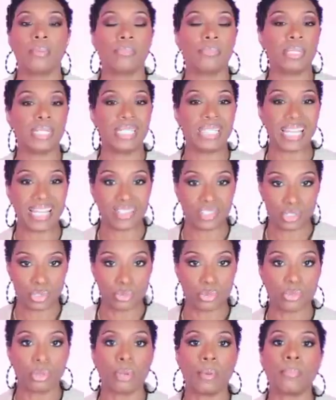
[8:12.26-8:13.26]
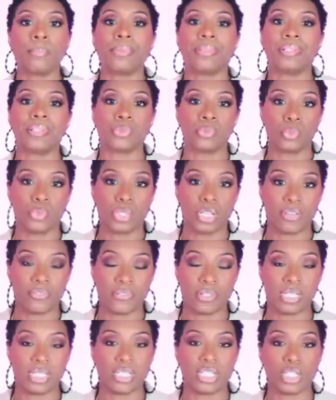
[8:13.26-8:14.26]
bedazzled, but this will
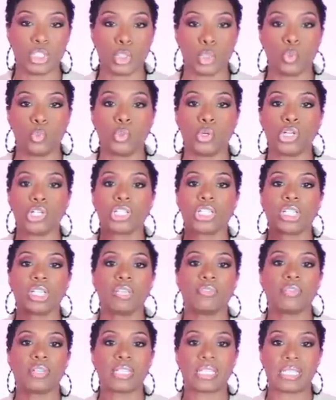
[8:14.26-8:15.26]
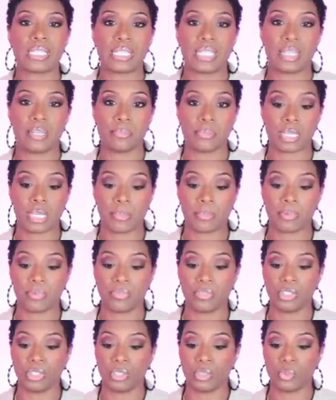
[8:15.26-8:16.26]
definitely still work to give us the same type
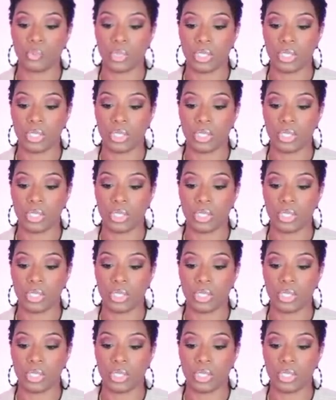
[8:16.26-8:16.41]
of look.